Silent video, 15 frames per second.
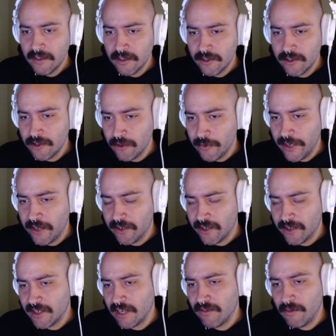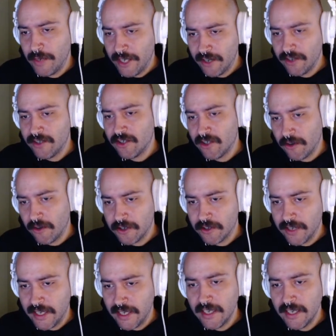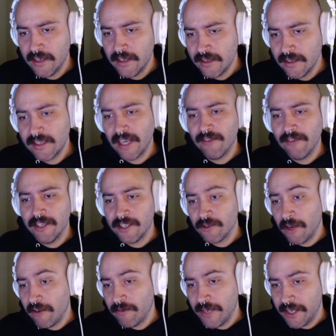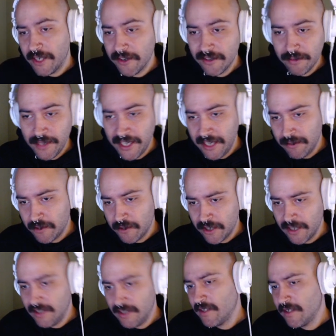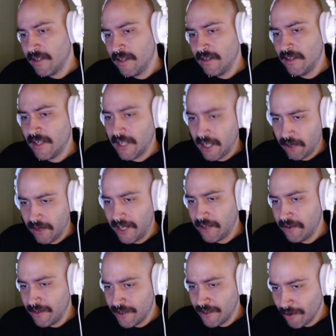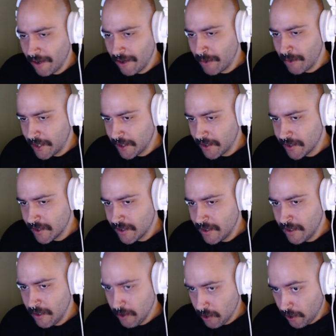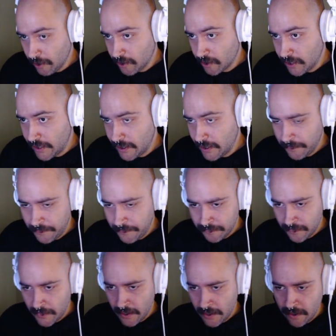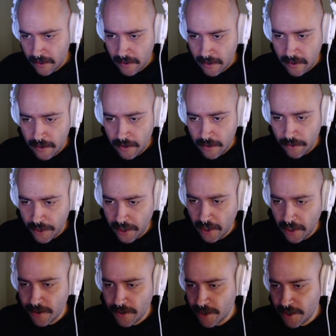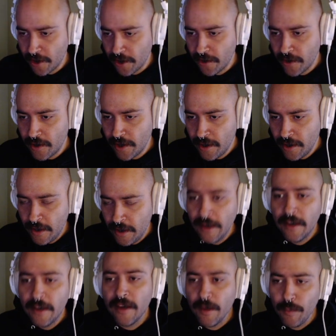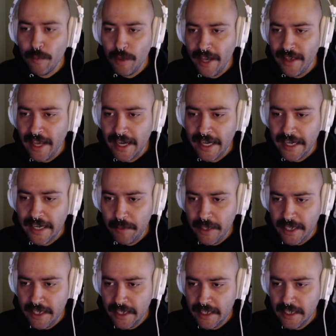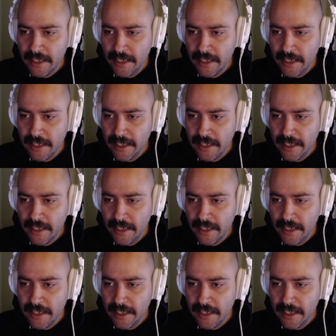2 meters to 7 meters, short tree. 7 to 12 meters, medium trees. And then greater than 12 meters, tall tree. We can also apply that kind of bing